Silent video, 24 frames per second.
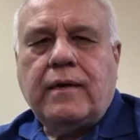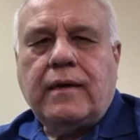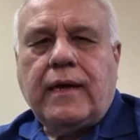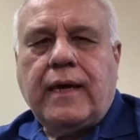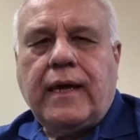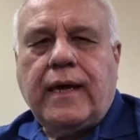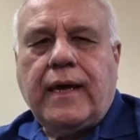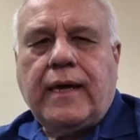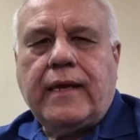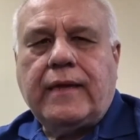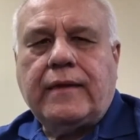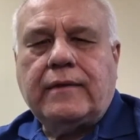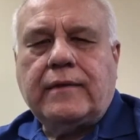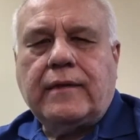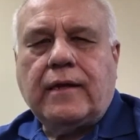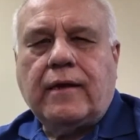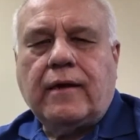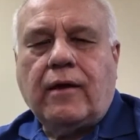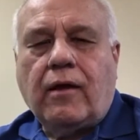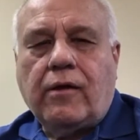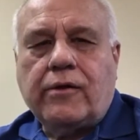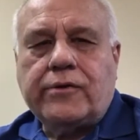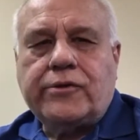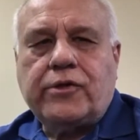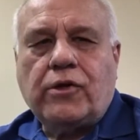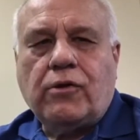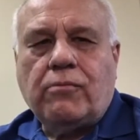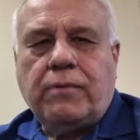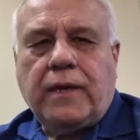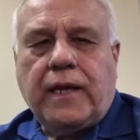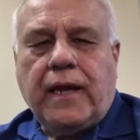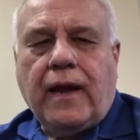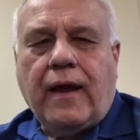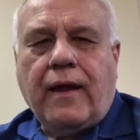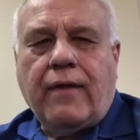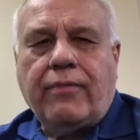and also
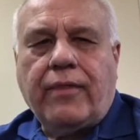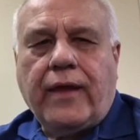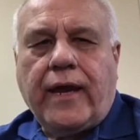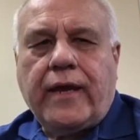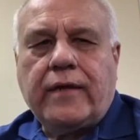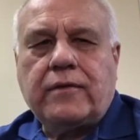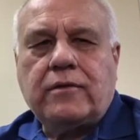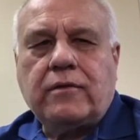beyond that to